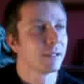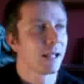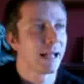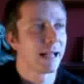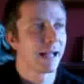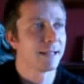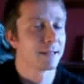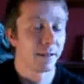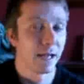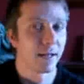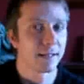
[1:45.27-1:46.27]

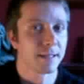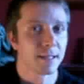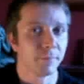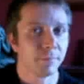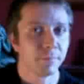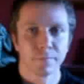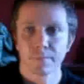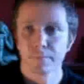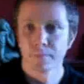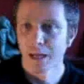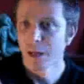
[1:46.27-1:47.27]
And the answer,
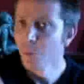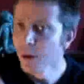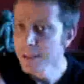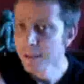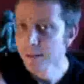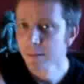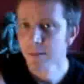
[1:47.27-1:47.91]
hey, what?